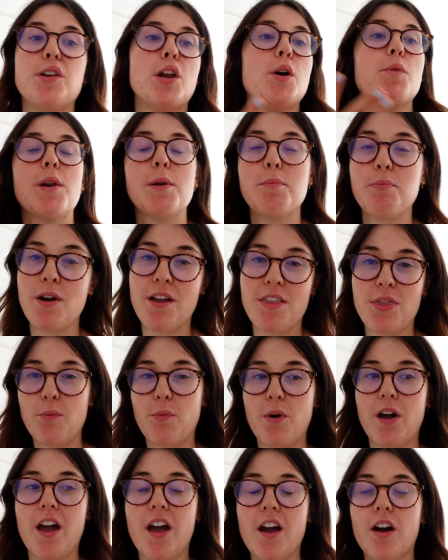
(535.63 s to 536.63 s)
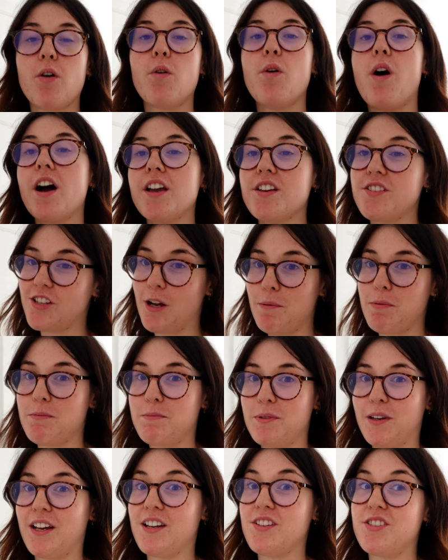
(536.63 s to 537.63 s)
you don't wanna put in the work, or are you
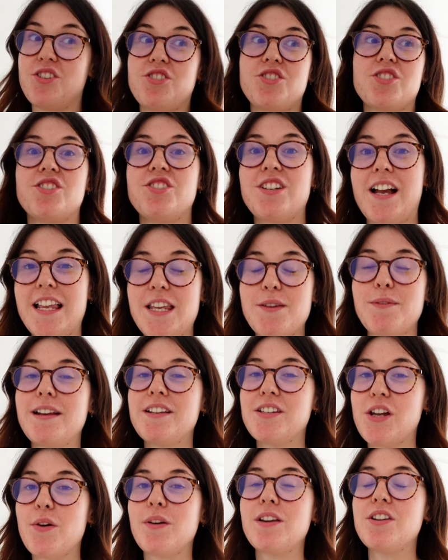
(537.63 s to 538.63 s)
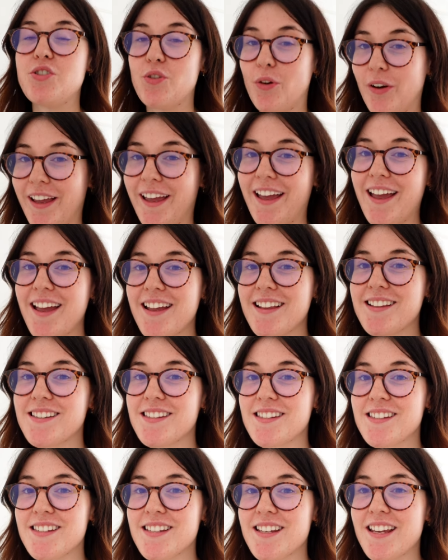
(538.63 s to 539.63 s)
stopping because you just genuinely don't enjoy
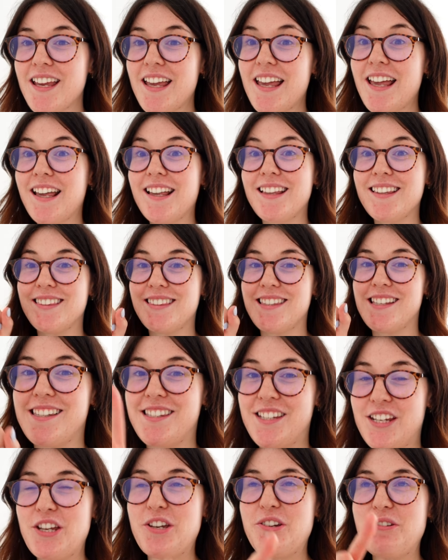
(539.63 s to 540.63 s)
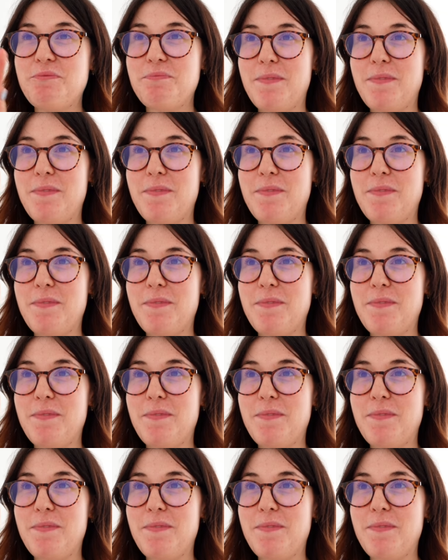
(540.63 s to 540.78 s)
it? There's two